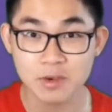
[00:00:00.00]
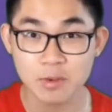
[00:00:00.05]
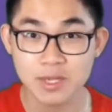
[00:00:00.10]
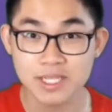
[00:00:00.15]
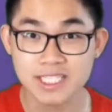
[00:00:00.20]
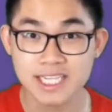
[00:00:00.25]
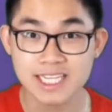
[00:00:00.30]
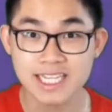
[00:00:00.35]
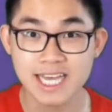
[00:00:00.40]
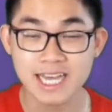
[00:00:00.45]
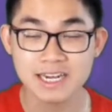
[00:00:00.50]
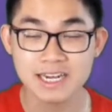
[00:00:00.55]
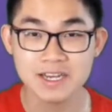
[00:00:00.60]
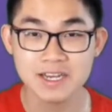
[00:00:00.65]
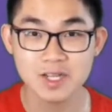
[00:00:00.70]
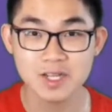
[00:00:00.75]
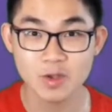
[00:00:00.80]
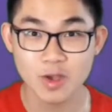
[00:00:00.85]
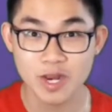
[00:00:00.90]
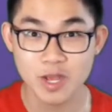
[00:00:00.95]
We see
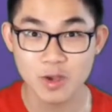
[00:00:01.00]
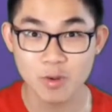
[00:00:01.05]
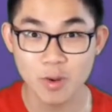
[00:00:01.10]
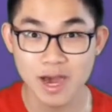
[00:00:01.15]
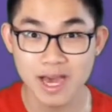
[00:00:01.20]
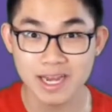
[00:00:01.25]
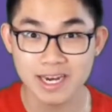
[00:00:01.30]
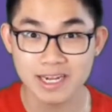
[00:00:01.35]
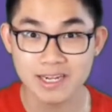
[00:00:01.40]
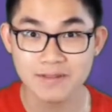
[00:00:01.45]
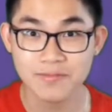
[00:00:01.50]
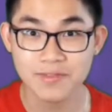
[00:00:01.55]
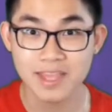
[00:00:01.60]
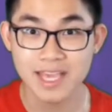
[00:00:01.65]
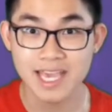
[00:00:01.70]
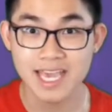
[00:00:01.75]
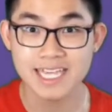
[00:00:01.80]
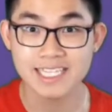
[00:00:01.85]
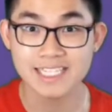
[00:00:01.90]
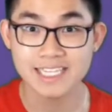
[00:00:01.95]
that 21
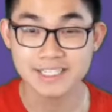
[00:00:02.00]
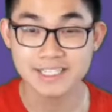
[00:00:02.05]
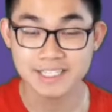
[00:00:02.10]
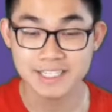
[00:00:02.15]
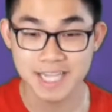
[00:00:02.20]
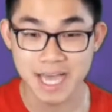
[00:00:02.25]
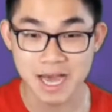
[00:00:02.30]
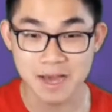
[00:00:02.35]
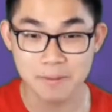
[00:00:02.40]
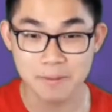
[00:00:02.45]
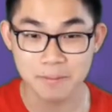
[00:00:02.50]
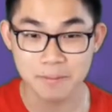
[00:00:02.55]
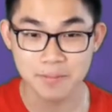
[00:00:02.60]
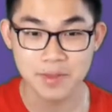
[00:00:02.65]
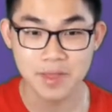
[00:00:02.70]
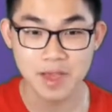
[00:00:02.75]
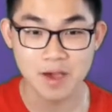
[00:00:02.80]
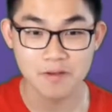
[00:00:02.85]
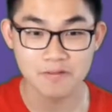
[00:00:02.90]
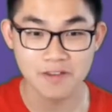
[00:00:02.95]
is the sum
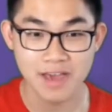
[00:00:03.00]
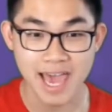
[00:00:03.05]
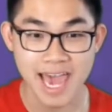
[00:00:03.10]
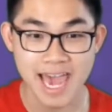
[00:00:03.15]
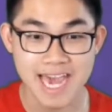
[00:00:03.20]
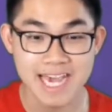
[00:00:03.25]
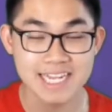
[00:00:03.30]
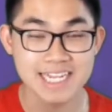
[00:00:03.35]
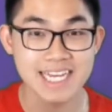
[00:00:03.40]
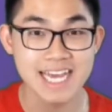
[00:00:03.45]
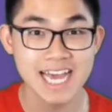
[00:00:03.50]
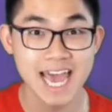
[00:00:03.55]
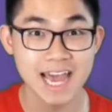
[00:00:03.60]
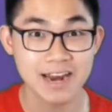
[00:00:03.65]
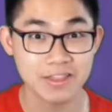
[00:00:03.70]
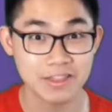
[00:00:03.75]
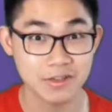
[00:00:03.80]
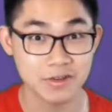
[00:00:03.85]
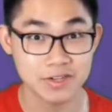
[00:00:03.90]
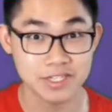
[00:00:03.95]
of 8
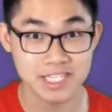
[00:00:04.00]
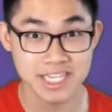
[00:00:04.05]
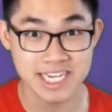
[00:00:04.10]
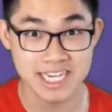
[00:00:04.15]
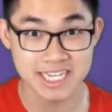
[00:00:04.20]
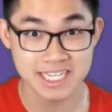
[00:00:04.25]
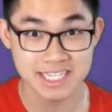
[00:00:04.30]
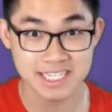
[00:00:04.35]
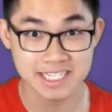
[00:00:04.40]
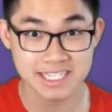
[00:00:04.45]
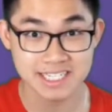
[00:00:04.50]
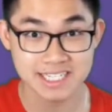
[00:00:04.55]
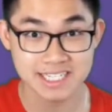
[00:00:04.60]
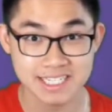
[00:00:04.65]
and 13.